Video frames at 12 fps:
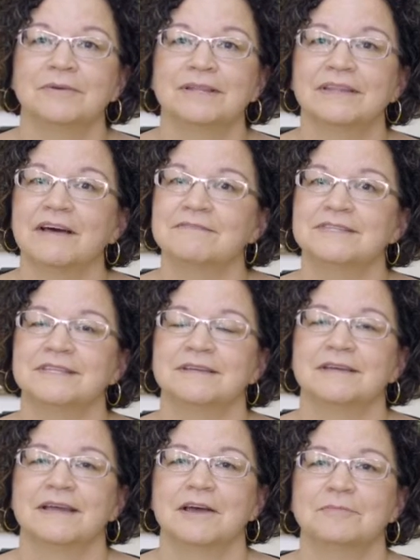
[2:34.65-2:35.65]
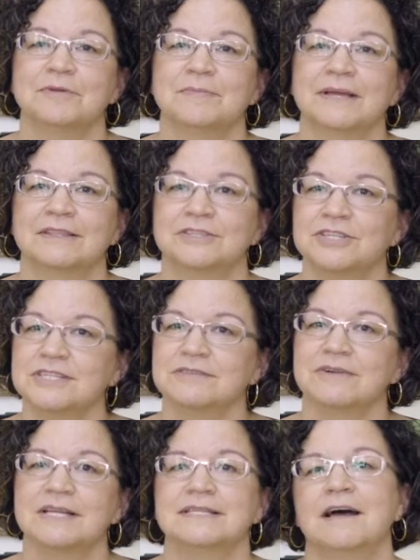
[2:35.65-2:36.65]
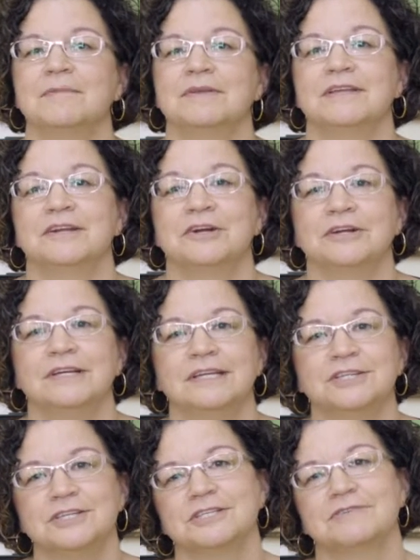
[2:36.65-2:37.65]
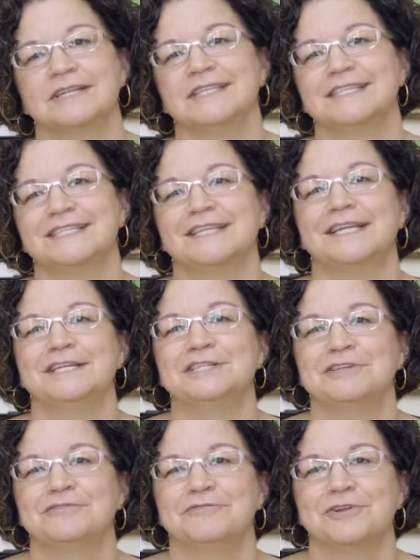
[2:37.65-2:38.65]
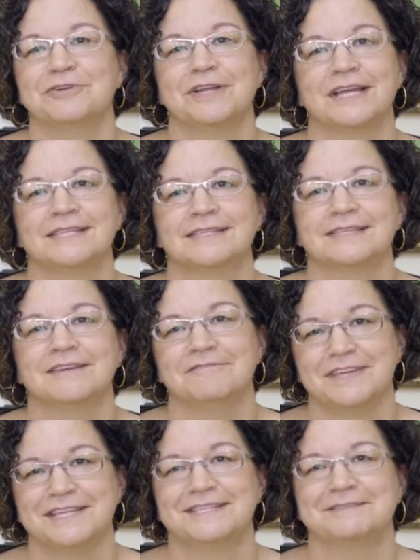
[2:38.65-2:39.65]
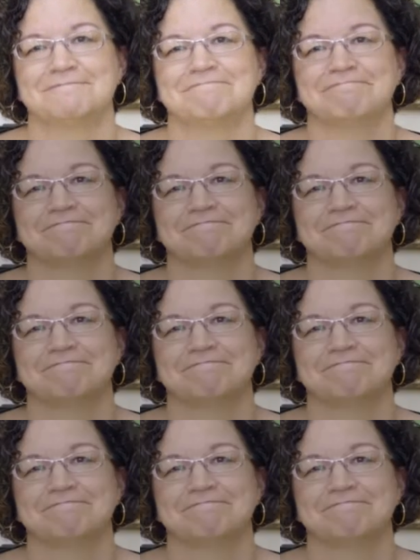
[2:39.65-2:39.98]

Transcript: We'd love to help you pick just the right time of year, just the right destination for your next event.